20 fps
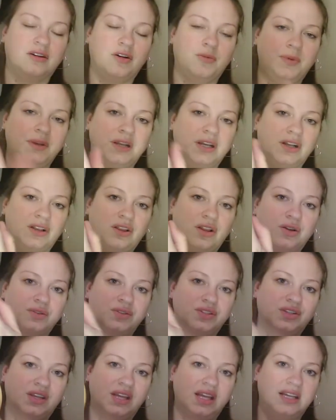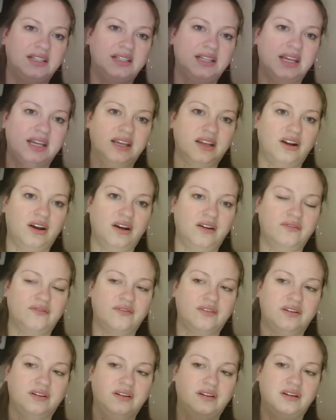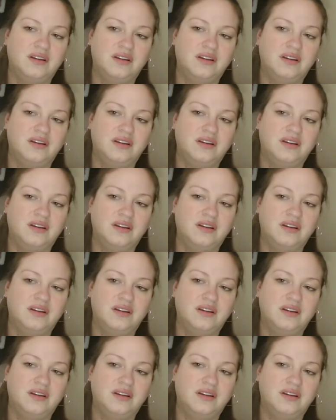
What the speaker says: Open and close. You can't take it off.